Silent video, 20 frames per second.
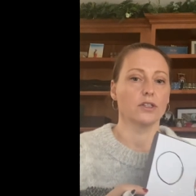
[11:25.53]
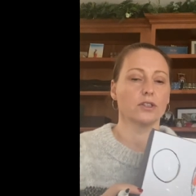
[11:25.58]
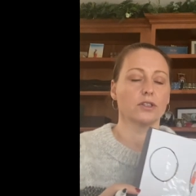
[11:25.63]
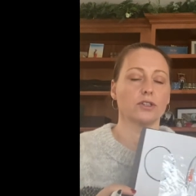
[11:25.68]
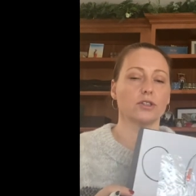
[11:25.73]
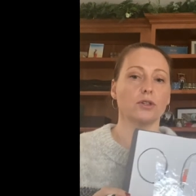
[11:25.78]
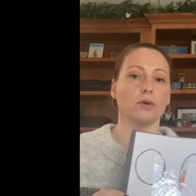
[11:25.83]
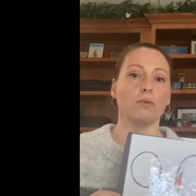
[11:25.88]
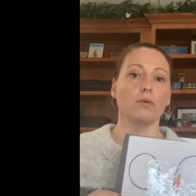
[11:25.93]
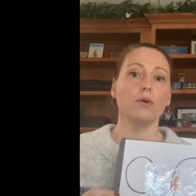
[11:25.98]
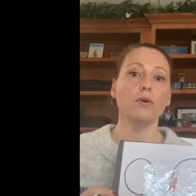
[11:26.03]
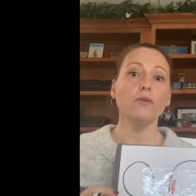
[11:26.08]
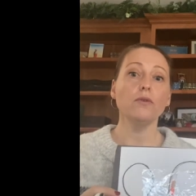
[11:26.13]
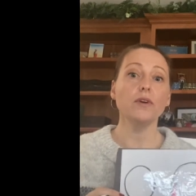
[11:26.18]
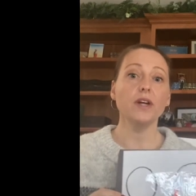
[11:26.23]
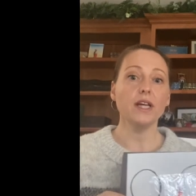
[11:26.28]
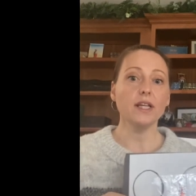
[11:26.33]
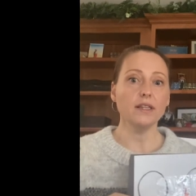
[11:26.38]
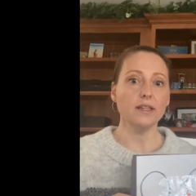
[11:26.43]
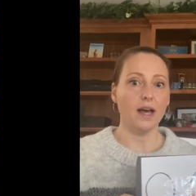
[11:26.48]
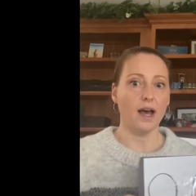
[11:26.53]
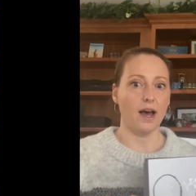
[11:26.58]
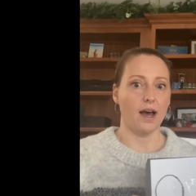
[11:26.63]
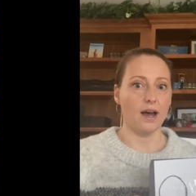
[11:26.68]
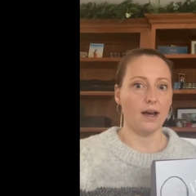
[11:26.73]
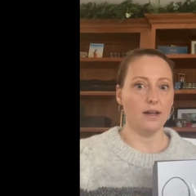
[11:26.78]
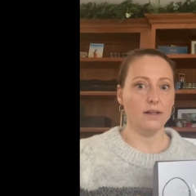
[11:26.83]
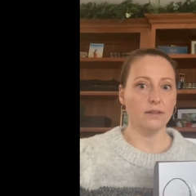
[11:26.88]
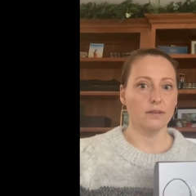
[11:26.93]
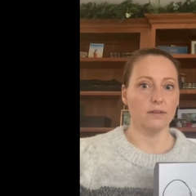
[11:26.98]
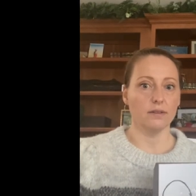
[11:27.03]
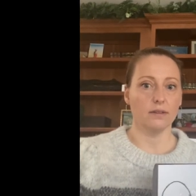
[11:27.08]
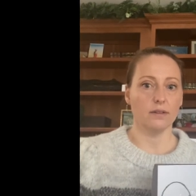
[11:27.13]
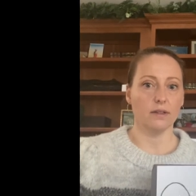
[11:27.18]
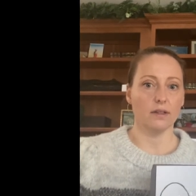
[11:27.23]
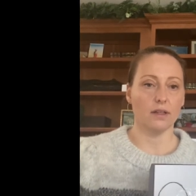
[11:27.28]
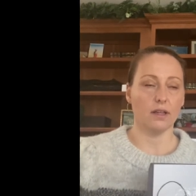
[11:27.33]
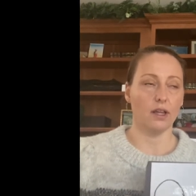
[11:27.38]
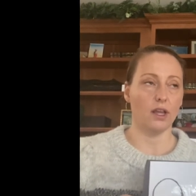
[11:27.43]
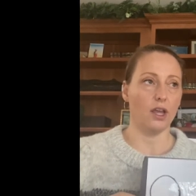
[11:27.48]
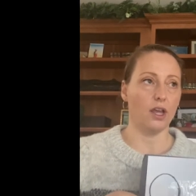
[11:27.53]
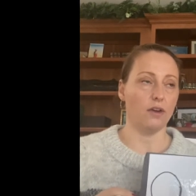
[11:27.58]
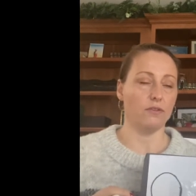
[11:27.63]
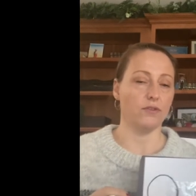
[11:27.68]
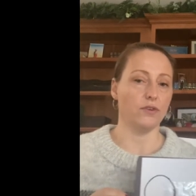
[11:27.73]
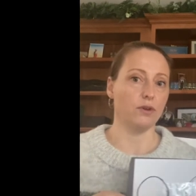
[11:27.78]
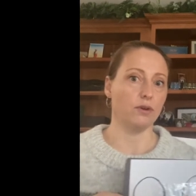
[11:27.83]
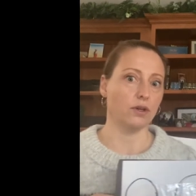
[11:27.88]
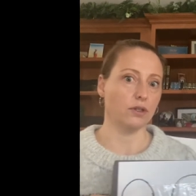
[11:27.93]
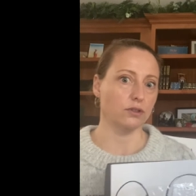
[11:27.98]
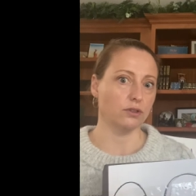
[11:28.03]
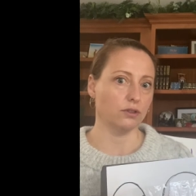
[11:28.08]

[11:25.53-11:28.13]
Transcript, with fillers: So we'll read that. If you can